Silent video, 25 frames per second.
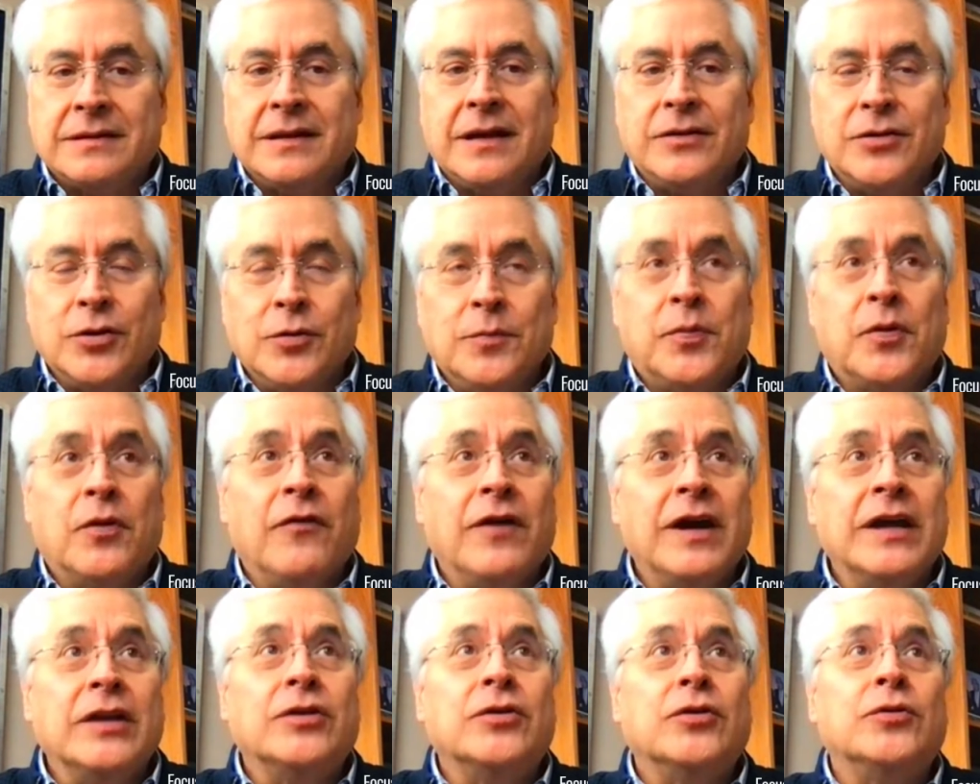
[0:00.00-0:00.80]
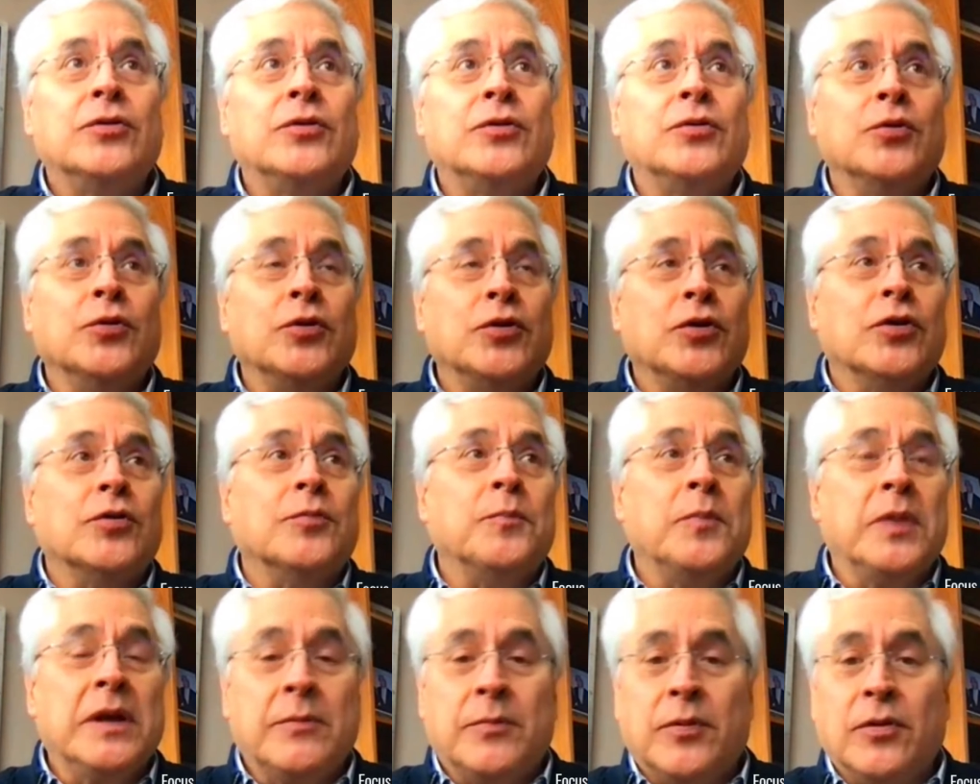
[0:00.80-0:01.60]
you provide to your
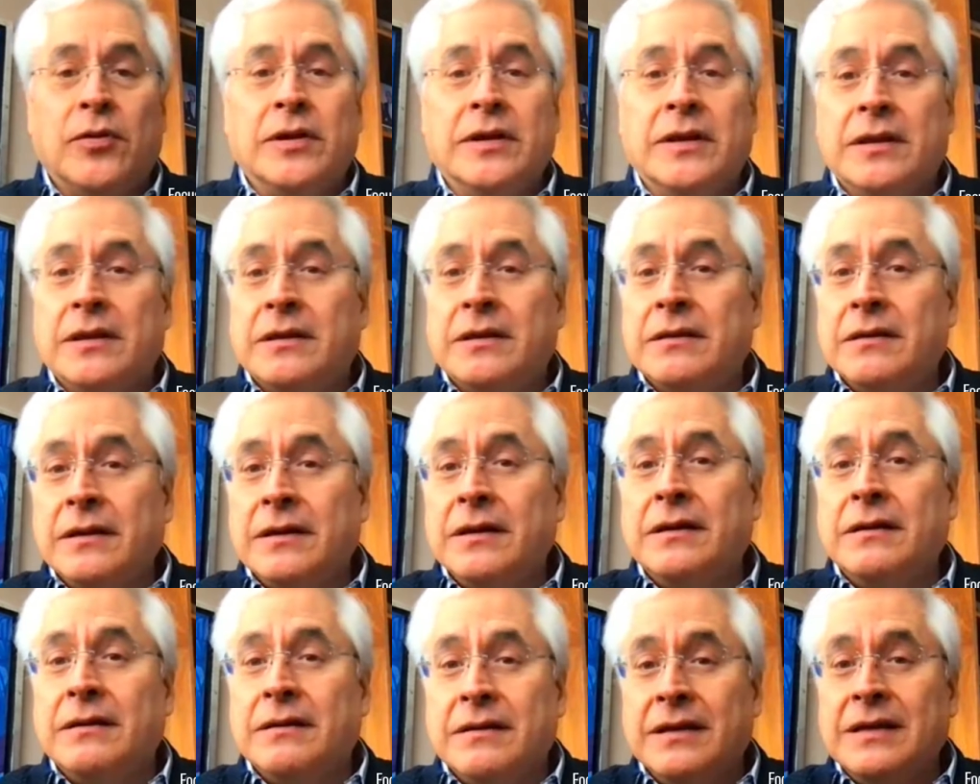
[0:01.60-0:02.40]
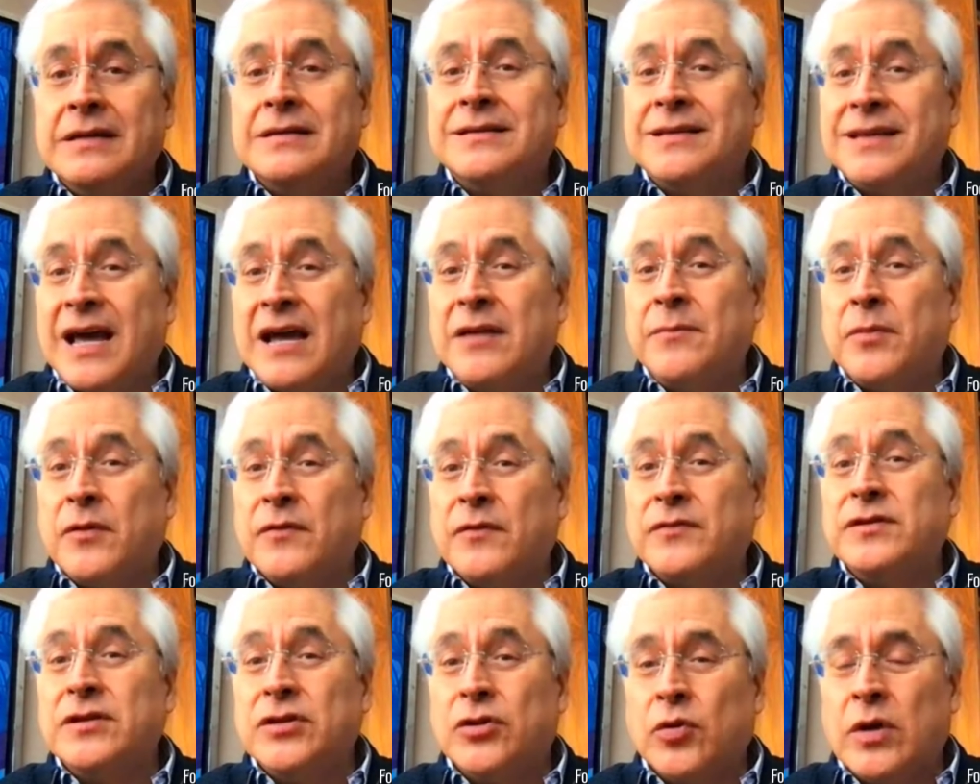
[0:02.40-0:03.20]
people in these type of
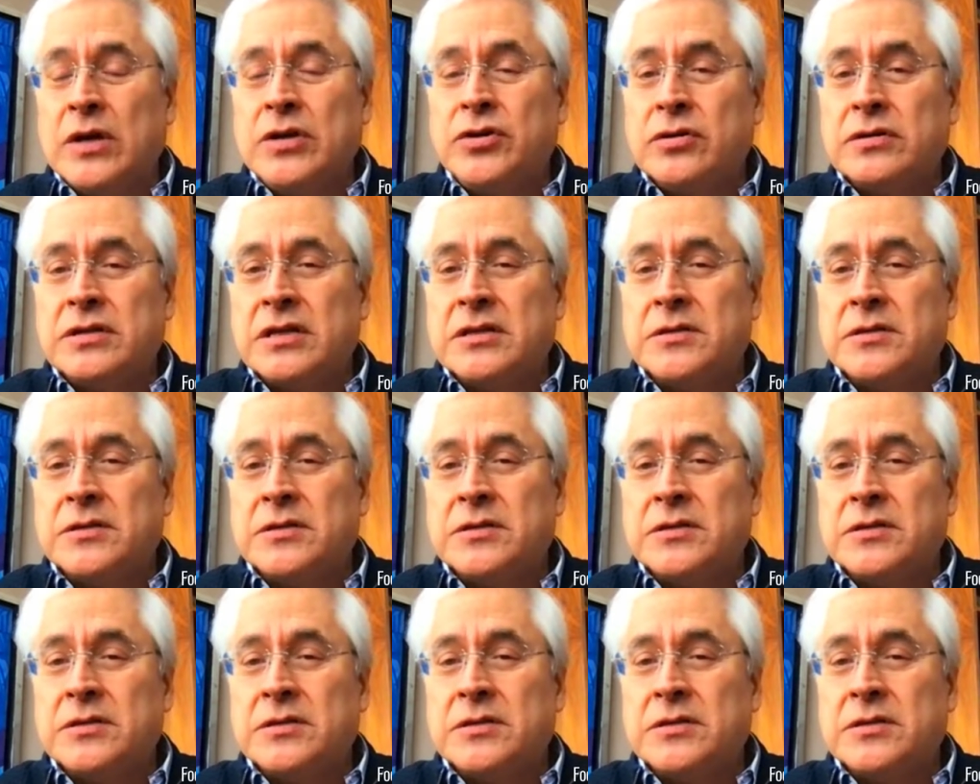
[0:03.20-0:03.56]
situations,